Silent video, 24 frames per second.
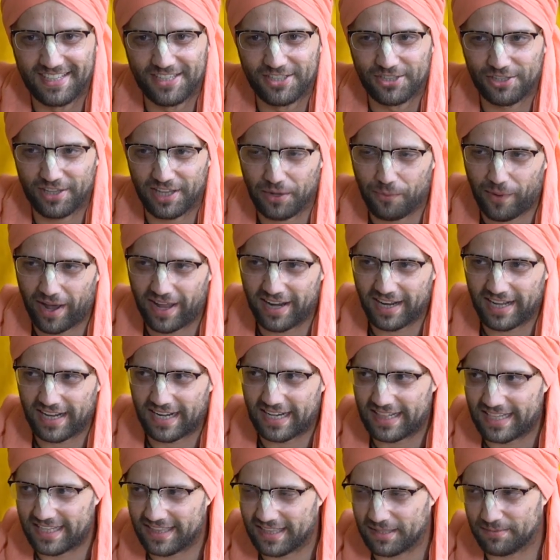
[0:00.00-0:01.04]
So they went and
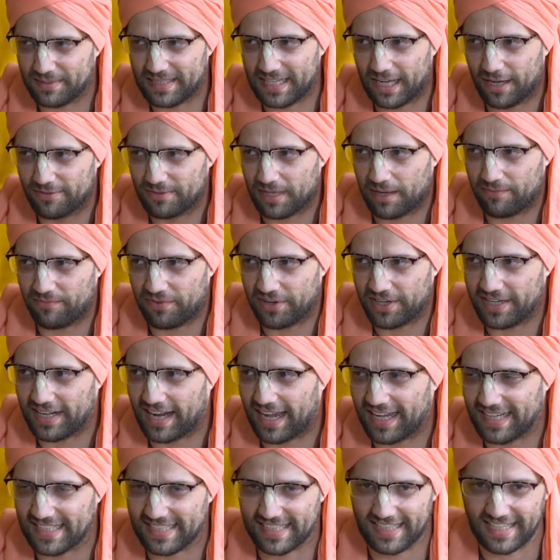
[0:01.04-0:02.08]
cleaned themselves up very
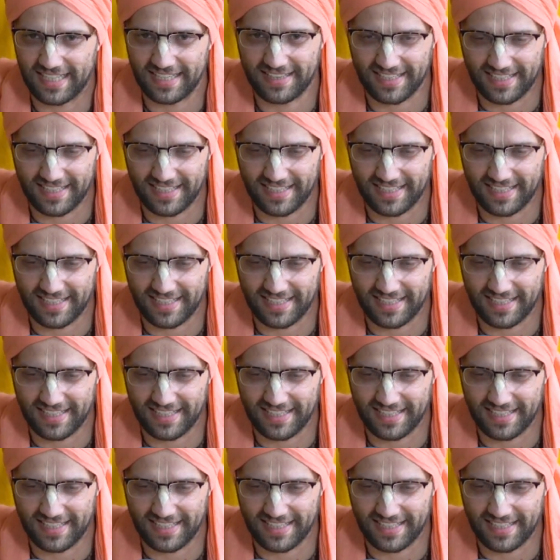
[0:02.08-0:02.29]
nicely,